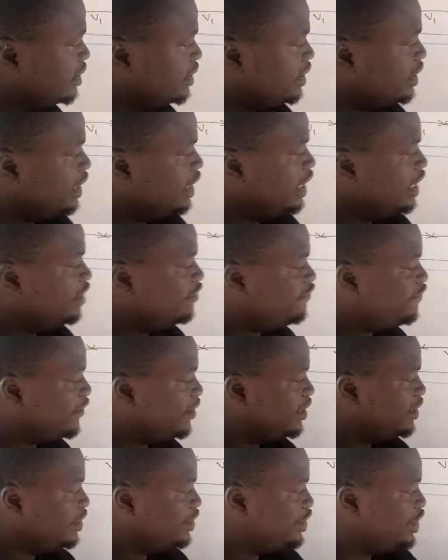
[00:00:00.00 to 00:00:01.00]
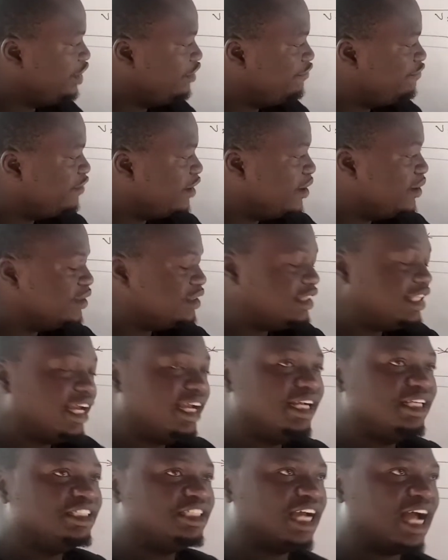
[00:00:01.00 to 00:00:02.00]
if the
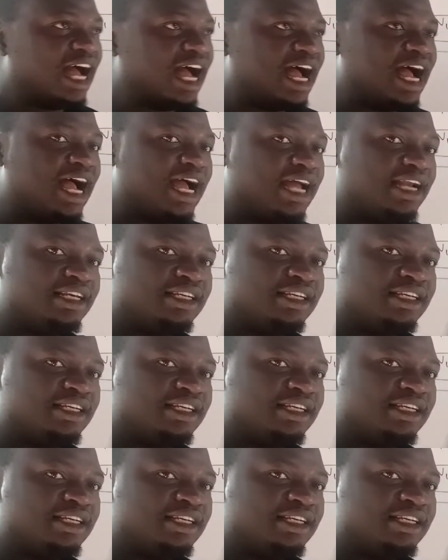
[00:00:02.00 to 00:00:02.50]
voltage are